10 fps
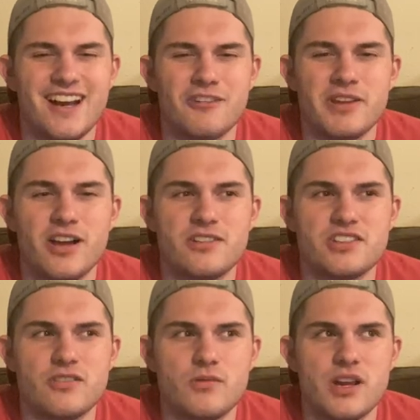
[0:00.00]
We
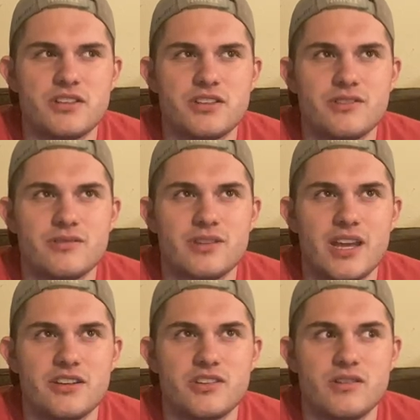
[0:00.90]
also want to
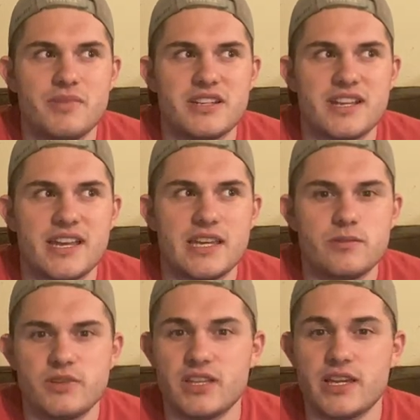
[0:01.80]
kind of do it by
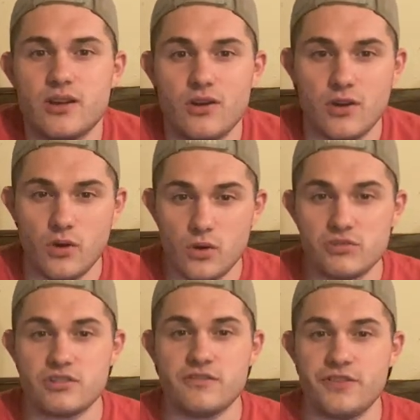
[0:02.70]
decade. We like
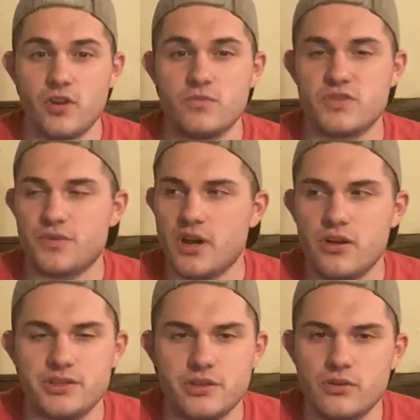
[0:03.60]
older films. We're
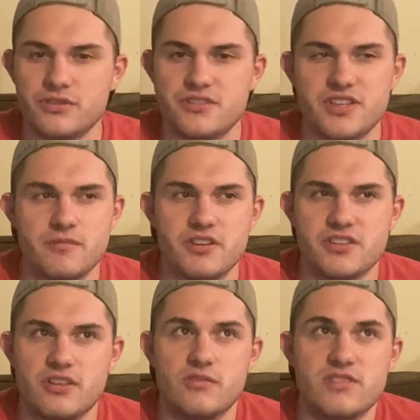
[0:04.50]
all into older cinema,
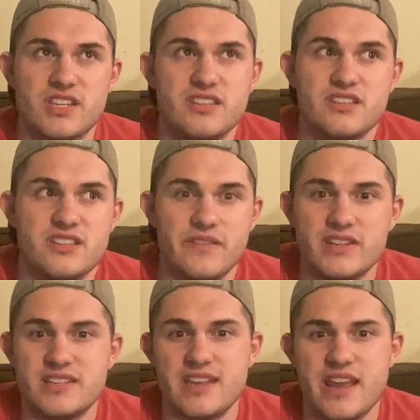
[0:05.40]
so 60s,
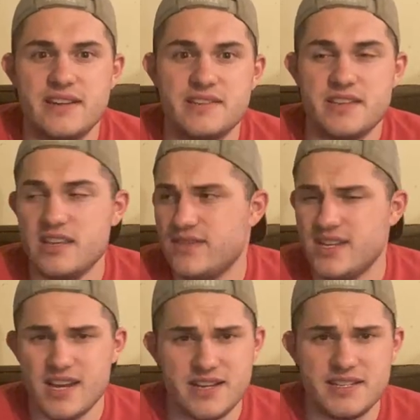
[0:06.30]
70s, 80s, even
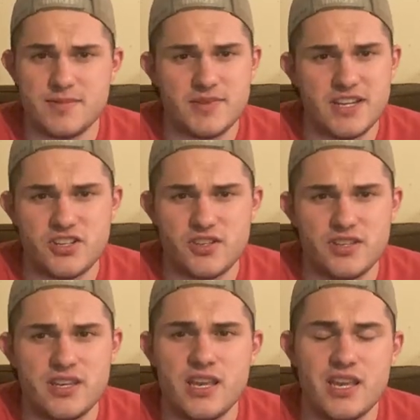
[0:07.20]
90s
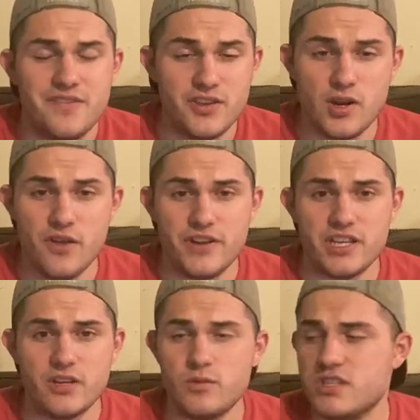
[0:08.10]
potentially. If you know of any
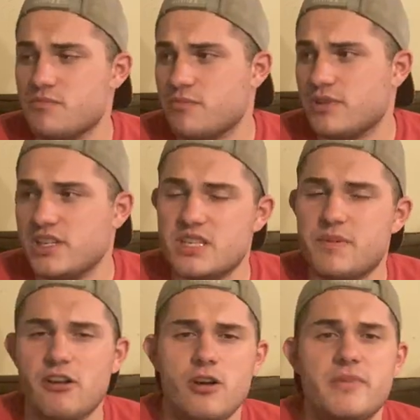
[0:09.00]
good ones, please,
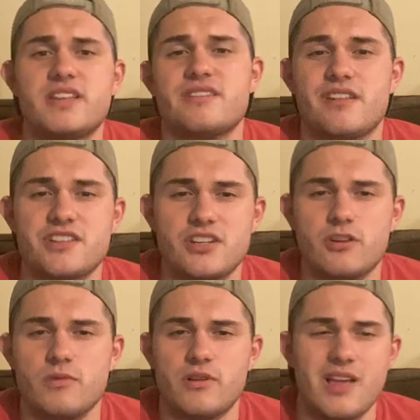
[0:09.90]
by all means, let us know.
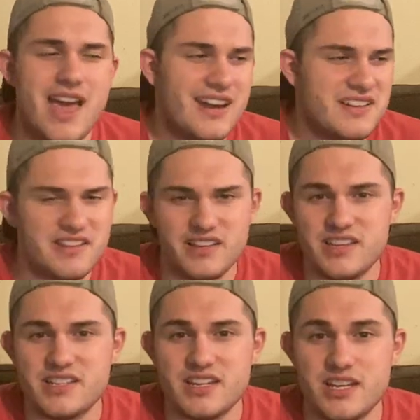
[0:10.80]
We'll add it to the
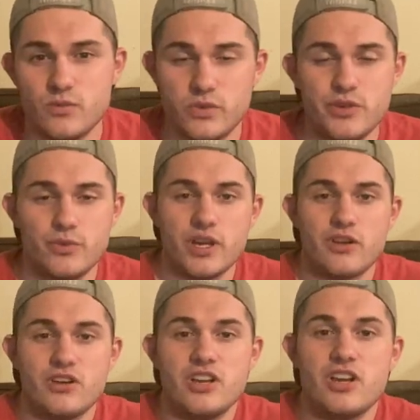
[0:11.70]
list, and we will